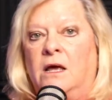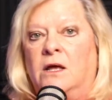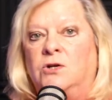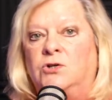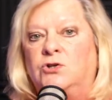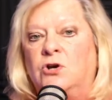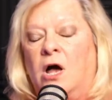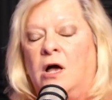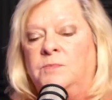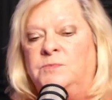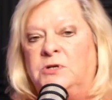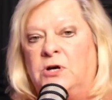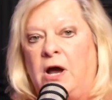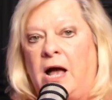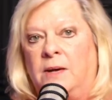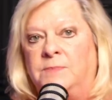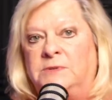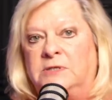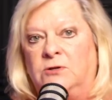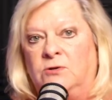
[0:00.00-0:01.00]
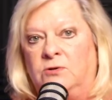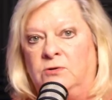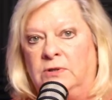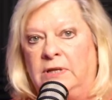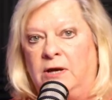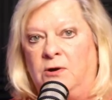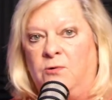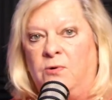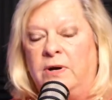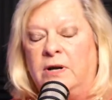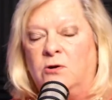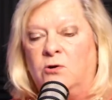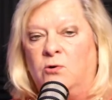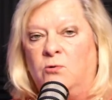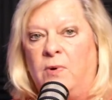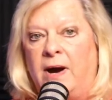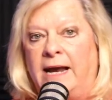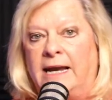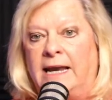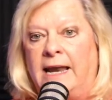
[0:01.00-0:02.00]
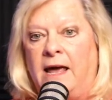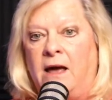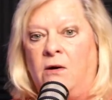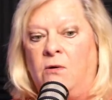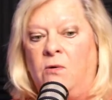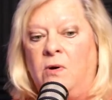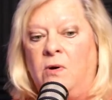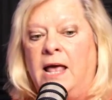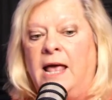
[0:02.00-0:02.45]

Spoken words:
Jobs are absolutely critical right now,